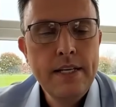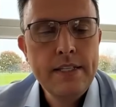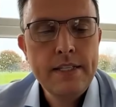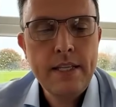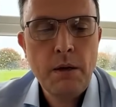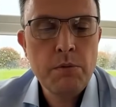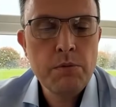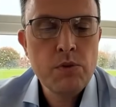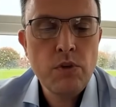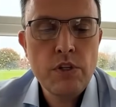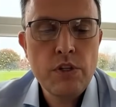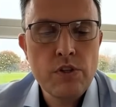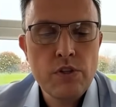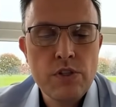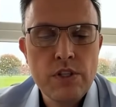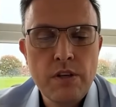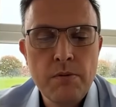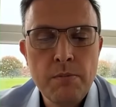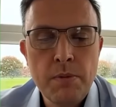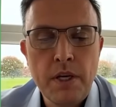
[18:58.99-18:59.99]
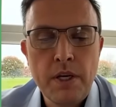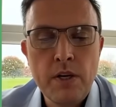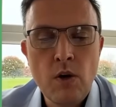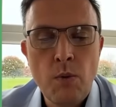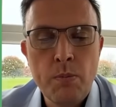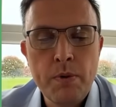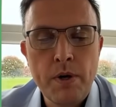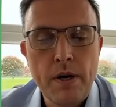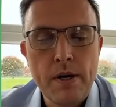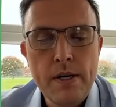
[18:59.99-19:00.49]
That was only just to give him an
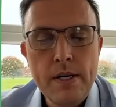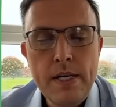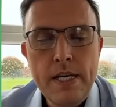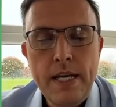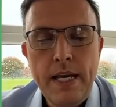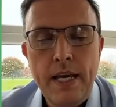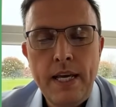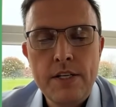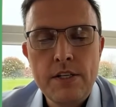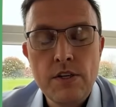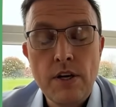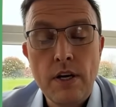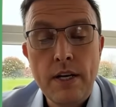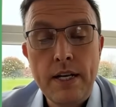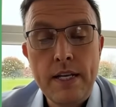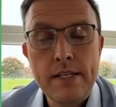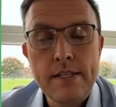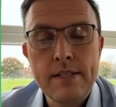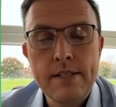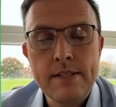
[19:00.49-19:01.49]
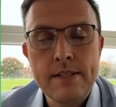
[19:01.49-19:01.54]
eye-opener. John Gleeson,